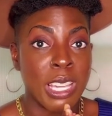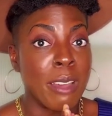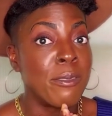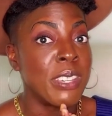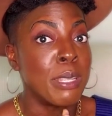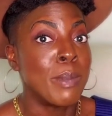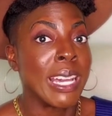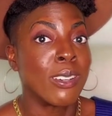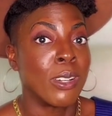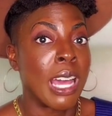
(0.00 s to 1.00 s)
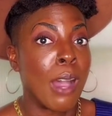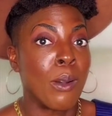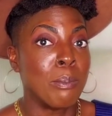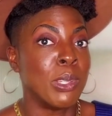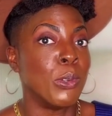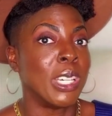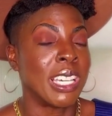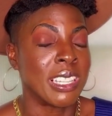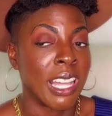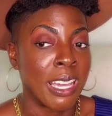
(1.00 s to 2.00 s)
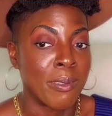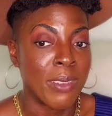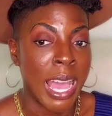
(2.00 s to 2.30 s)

have feedback on how I'm doing in life.